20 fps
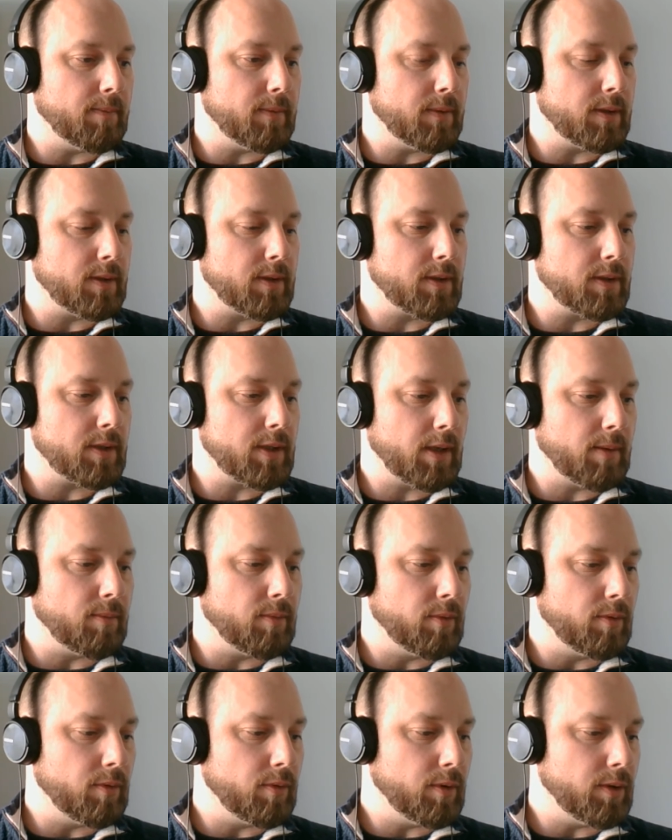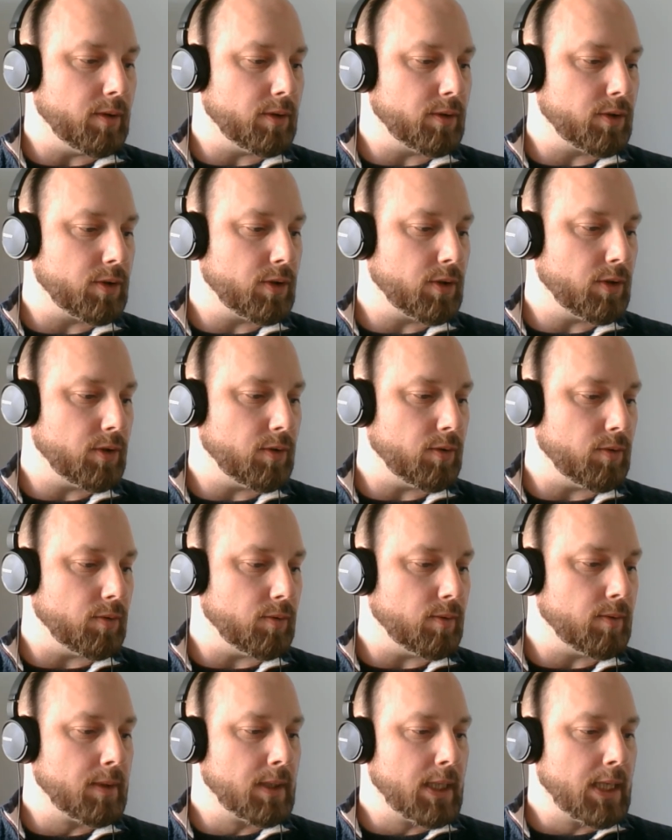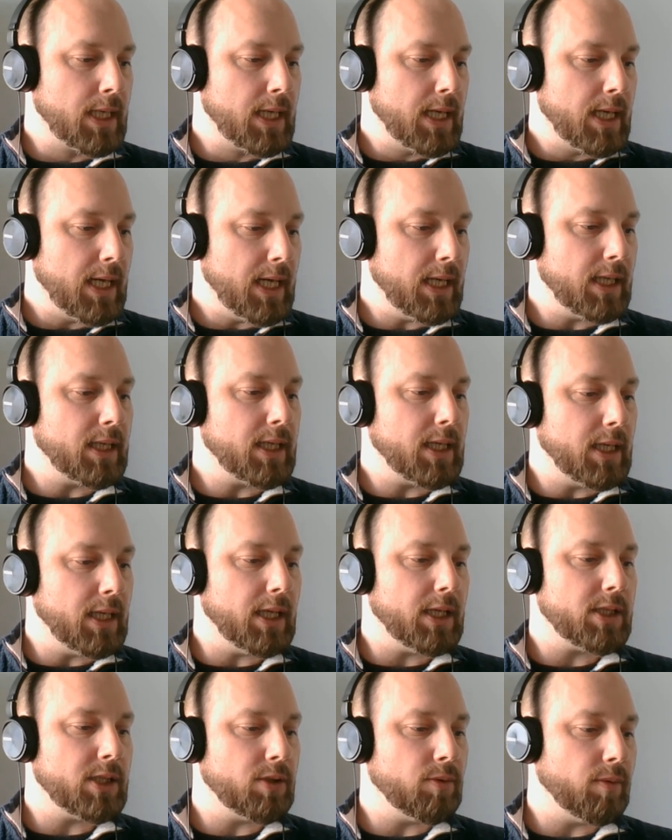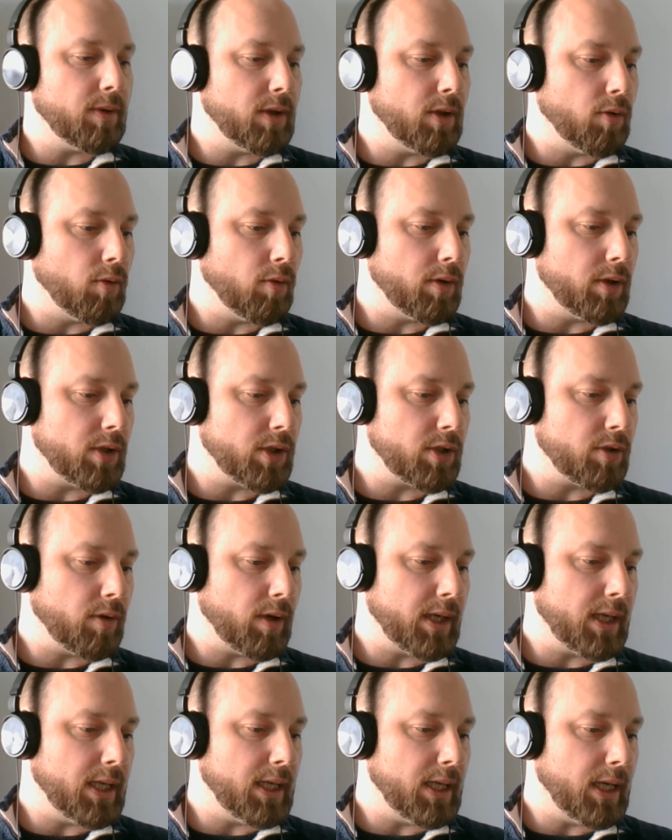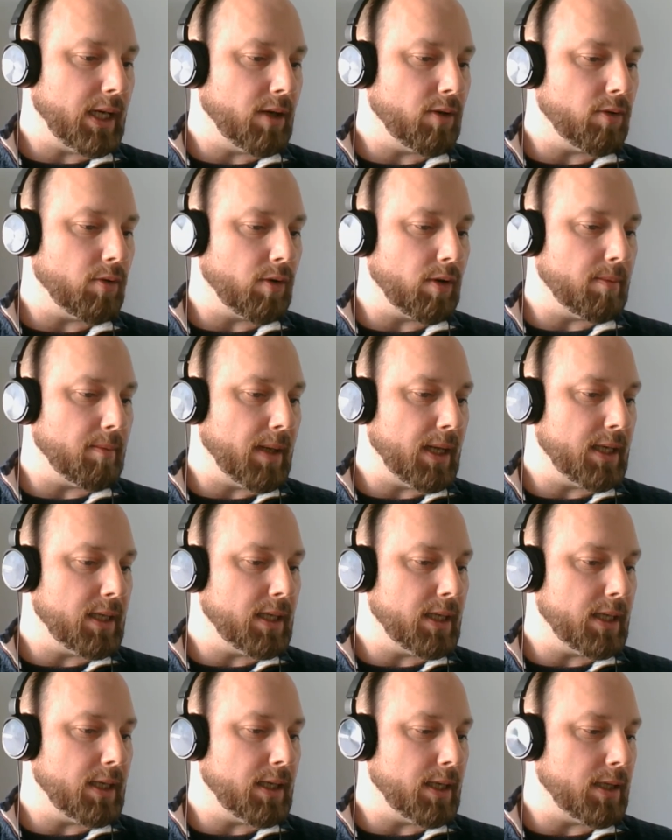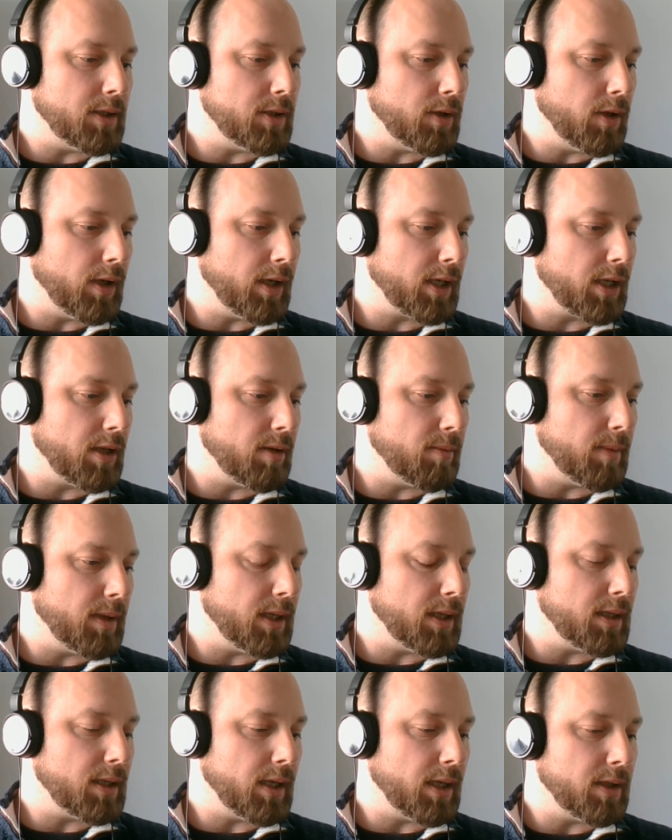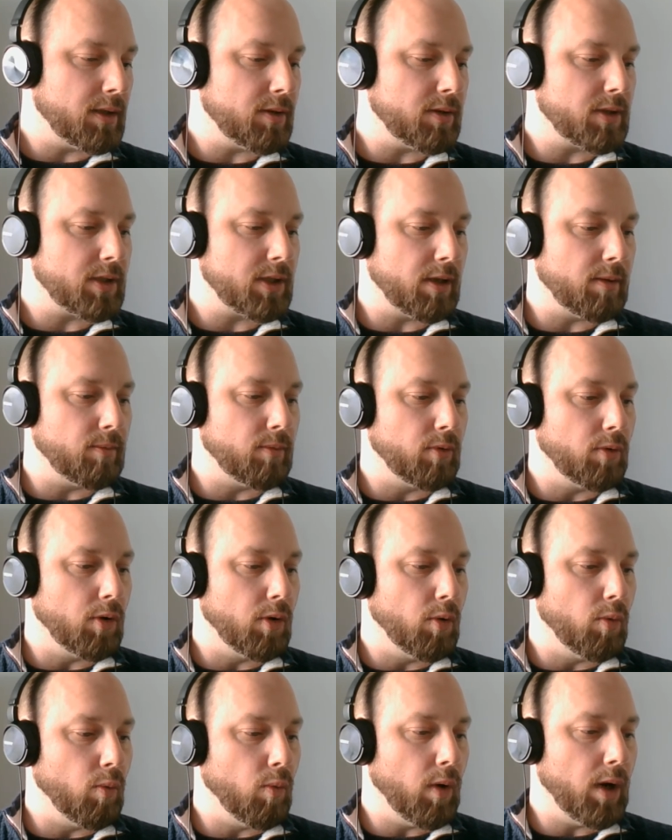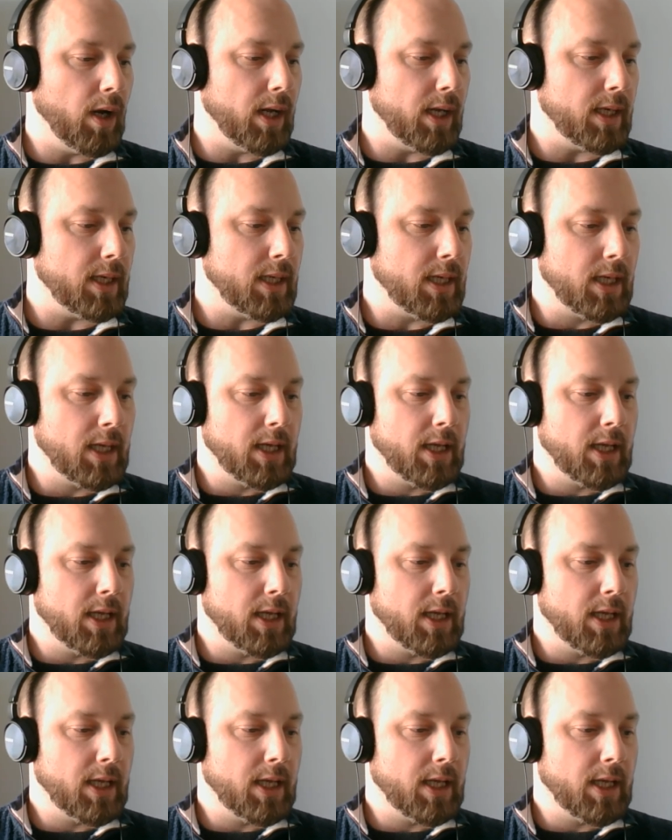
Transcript: Subrule 2. In connection with an order striking out or amending a document under Subrule 1,